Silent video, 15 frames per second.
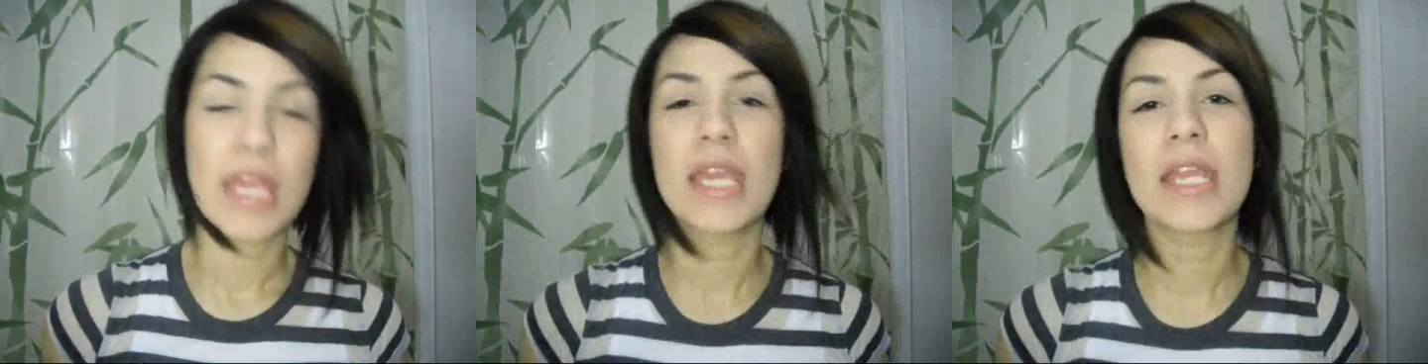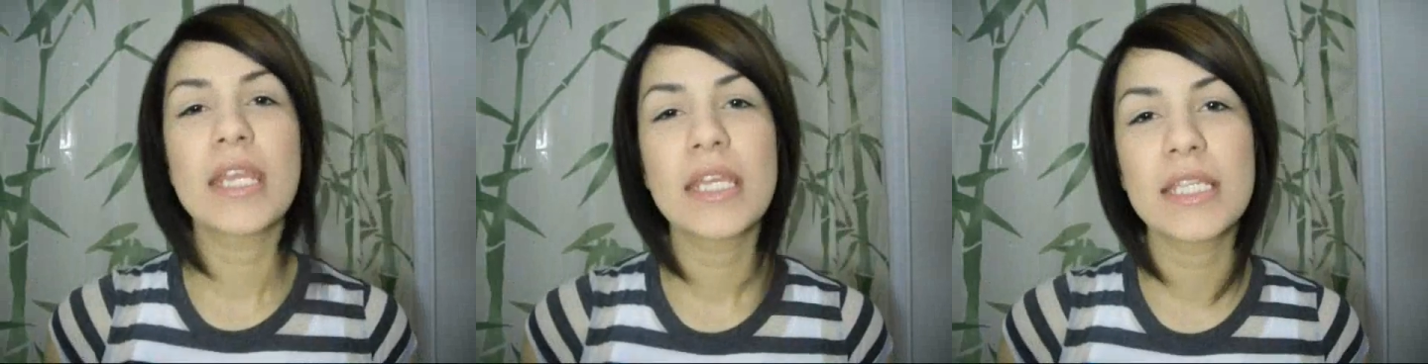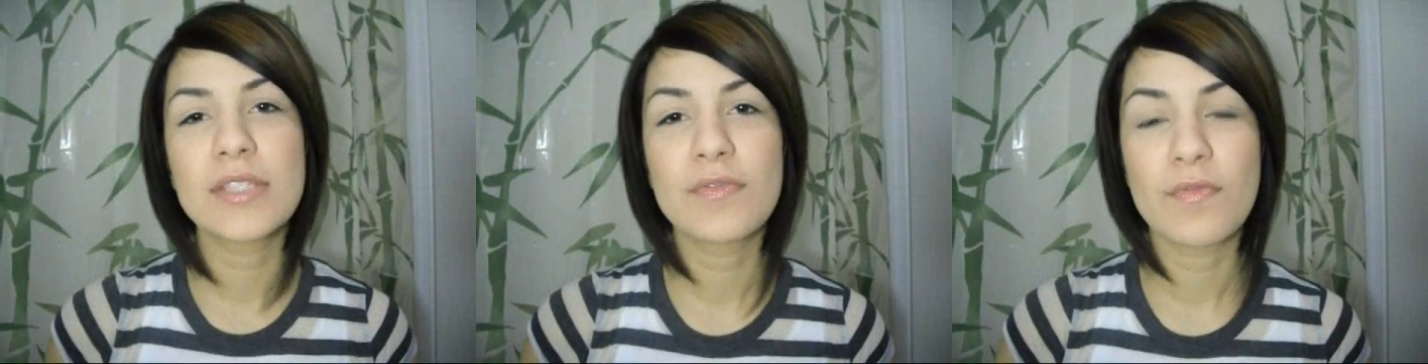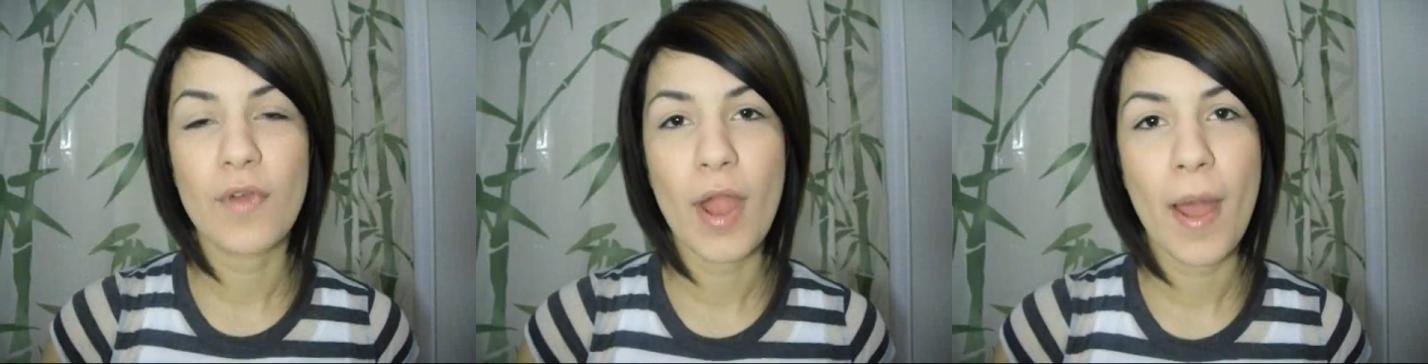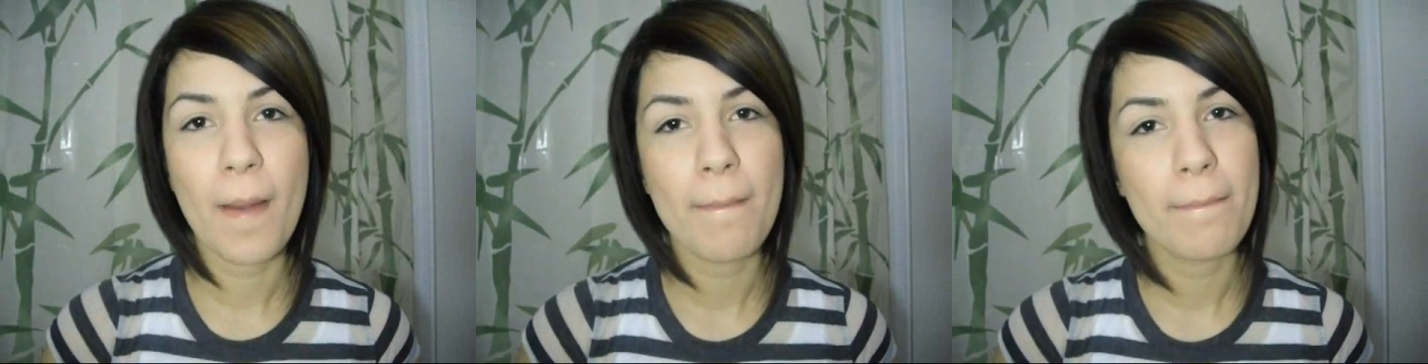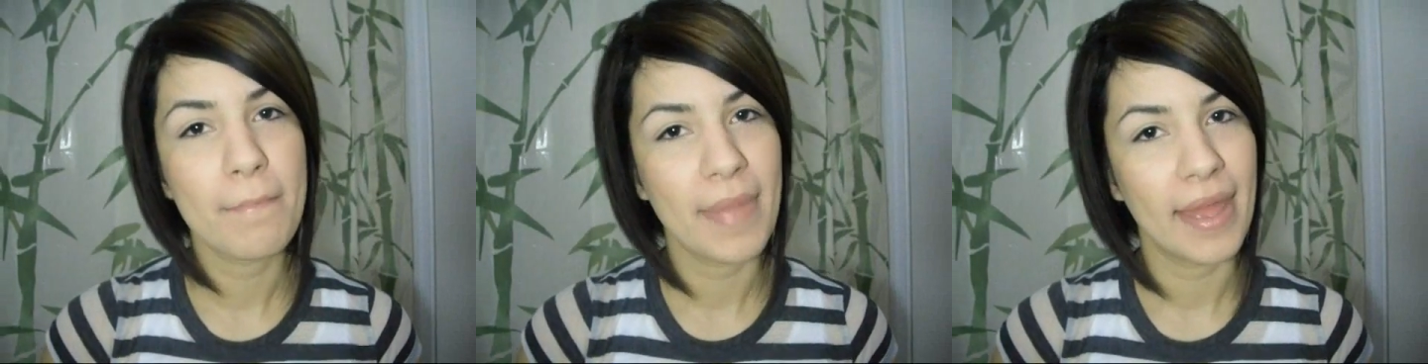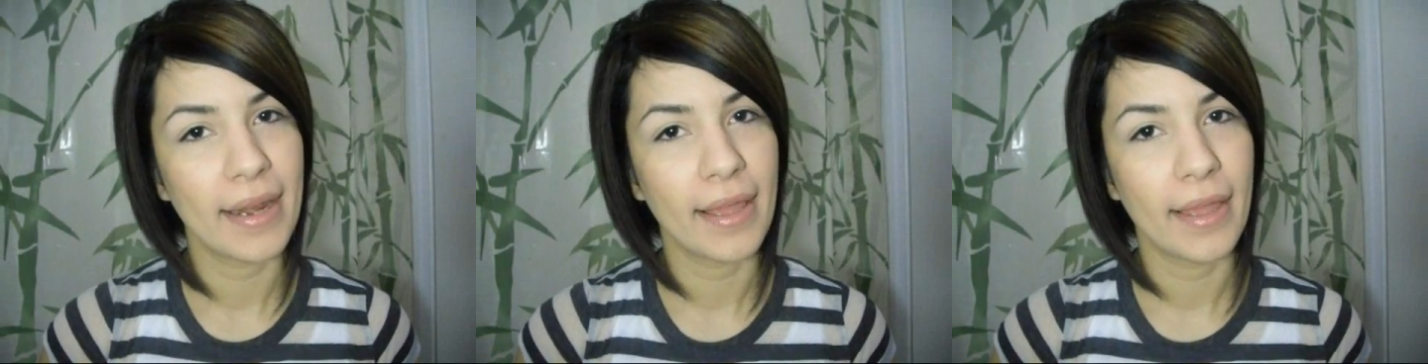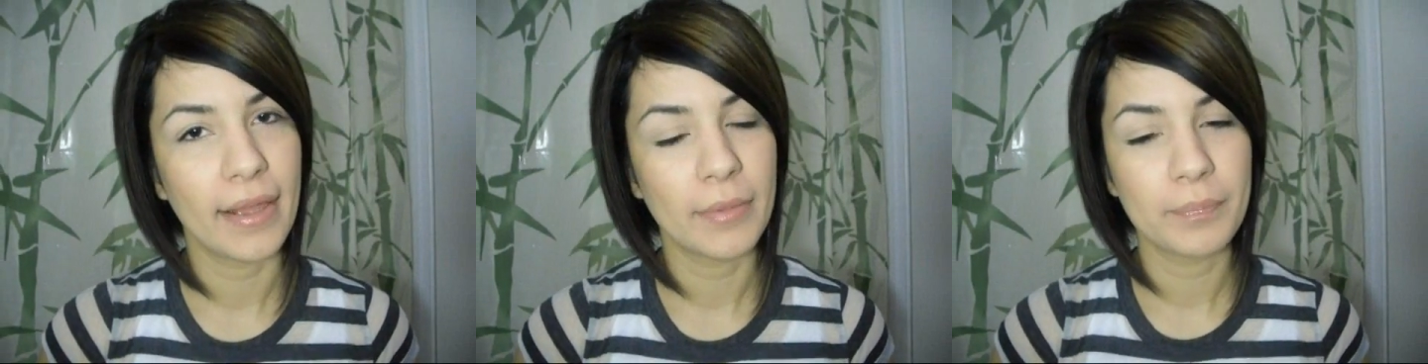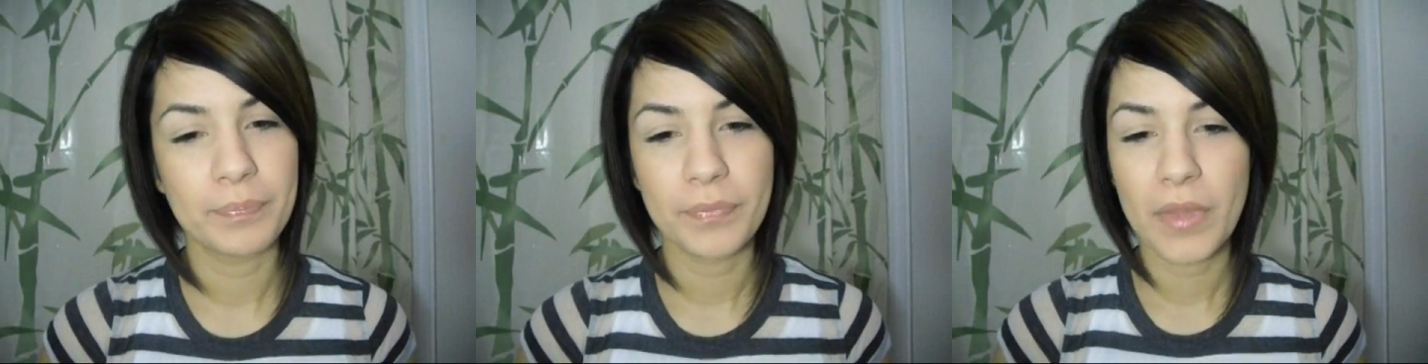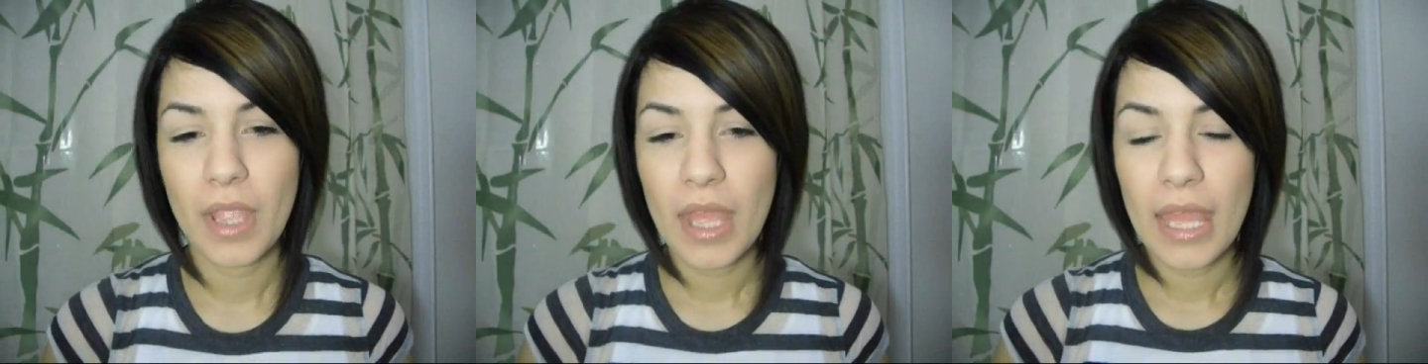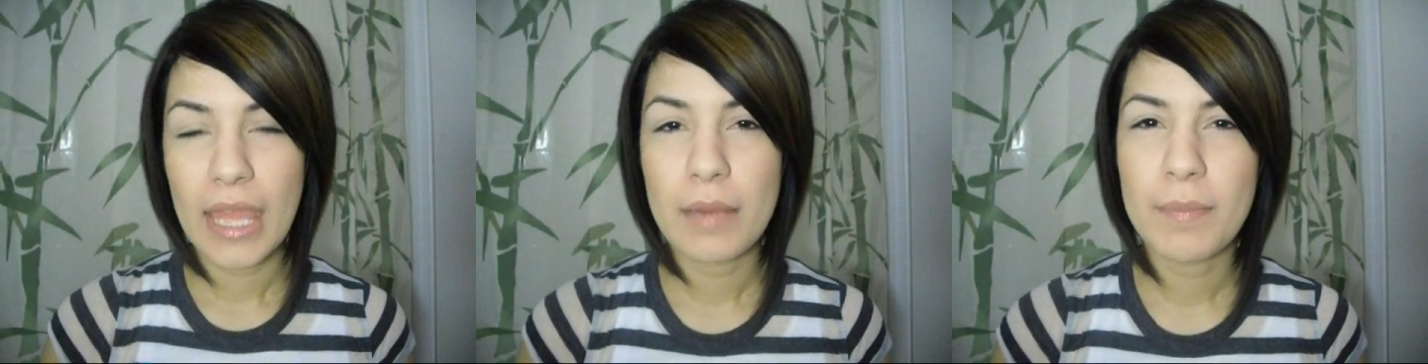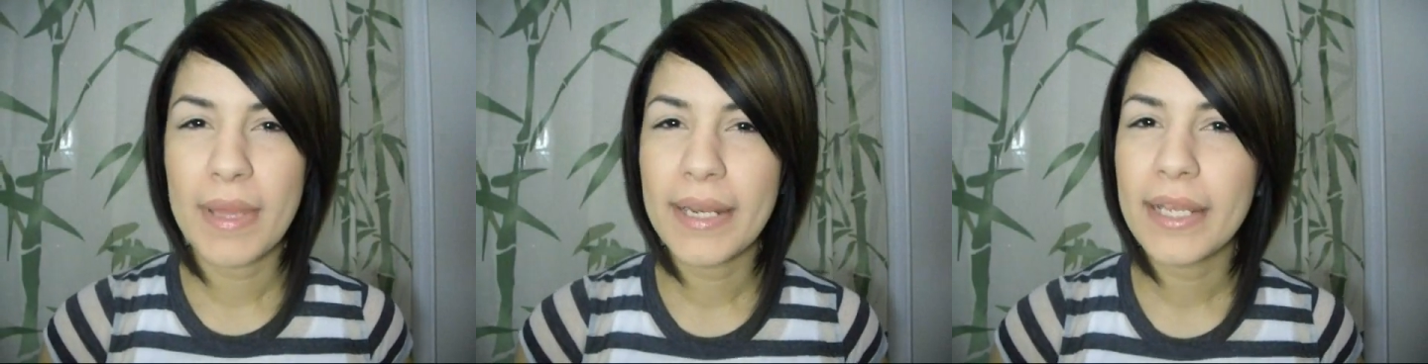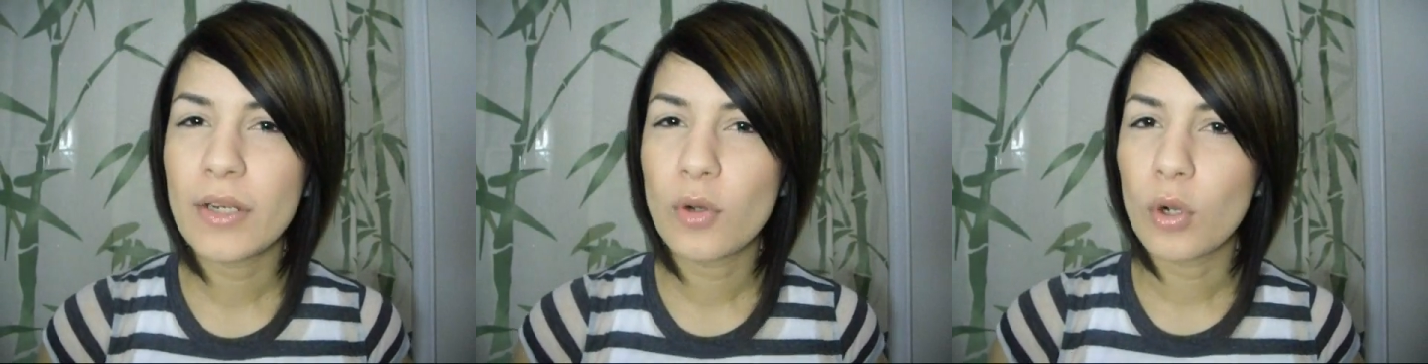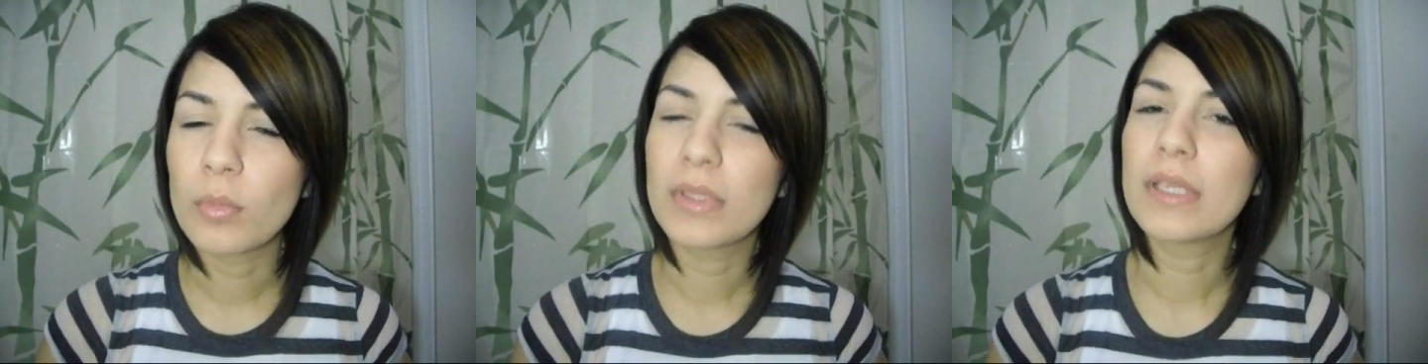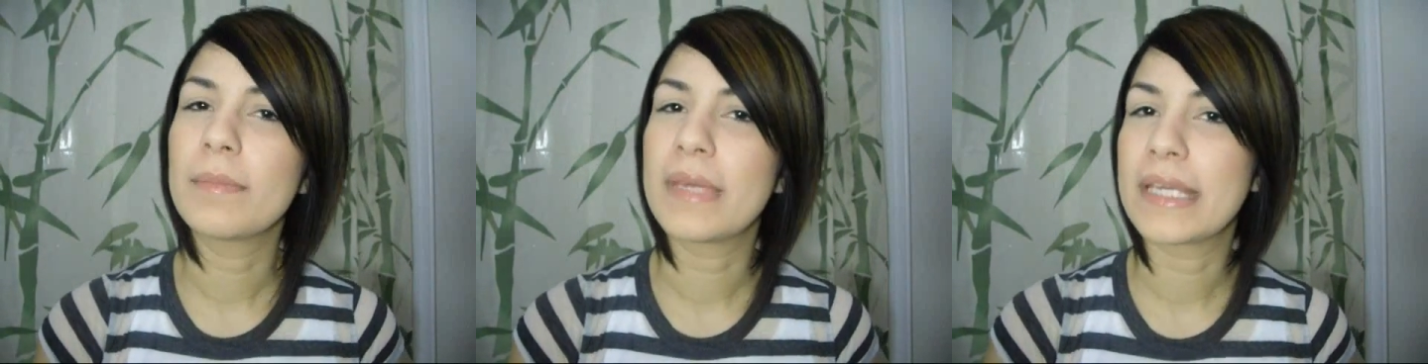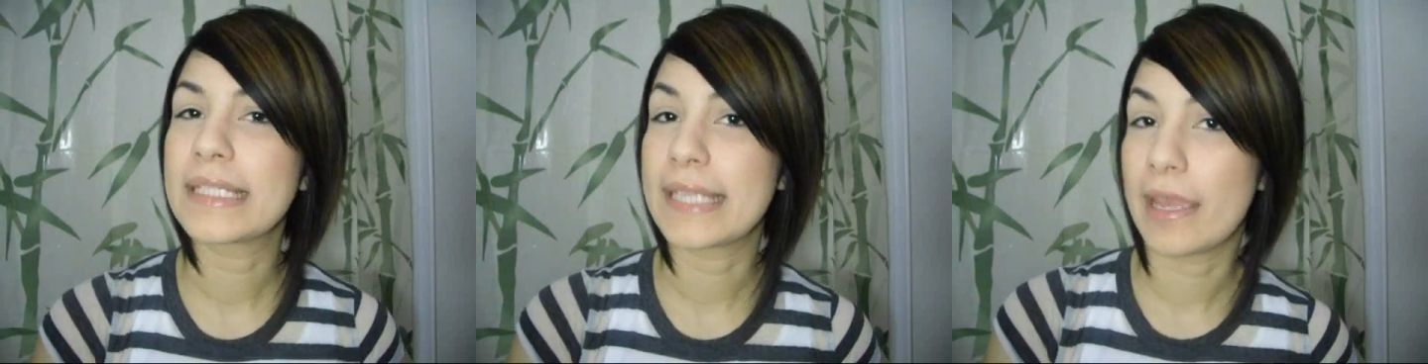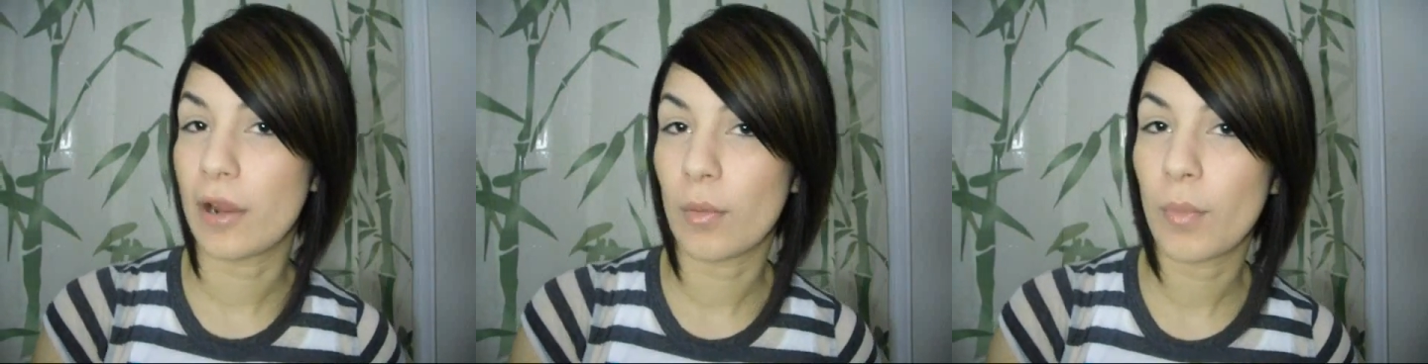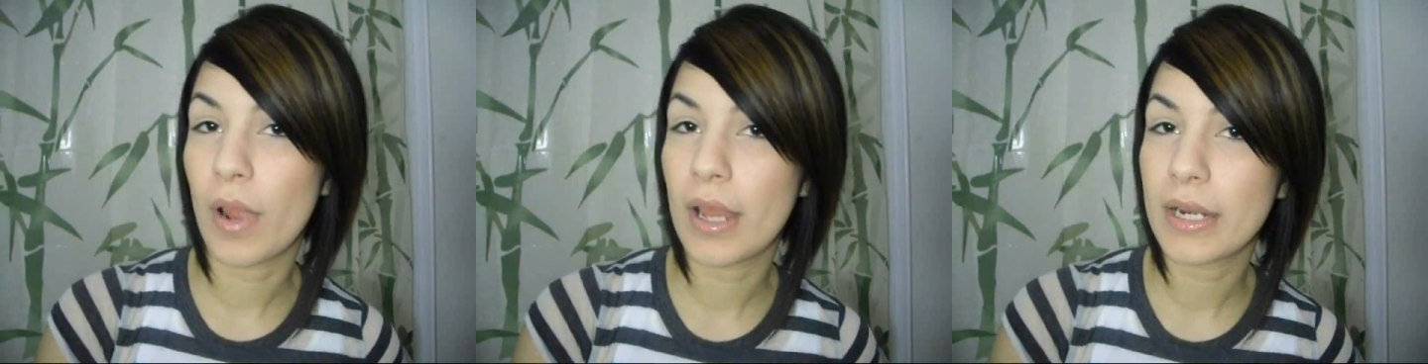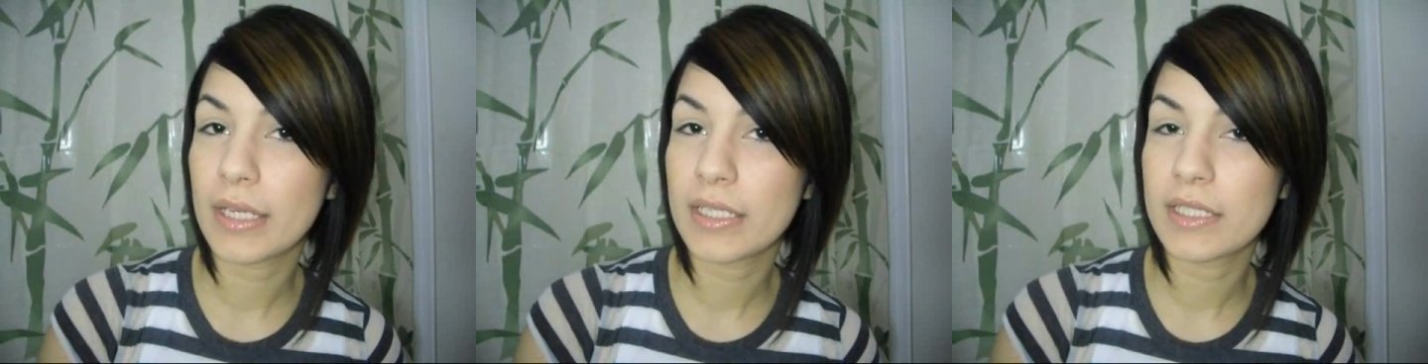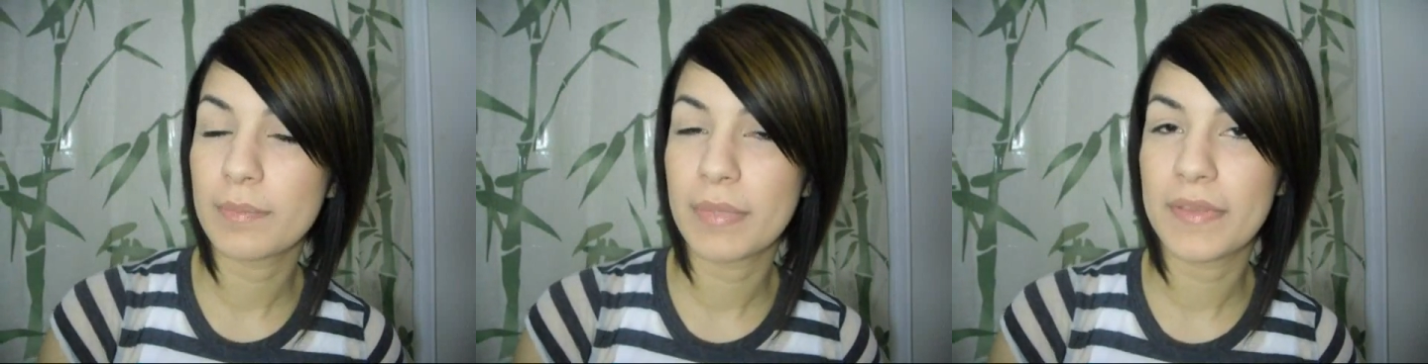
It is from Bedhead, and Bedhead normally makes hair products,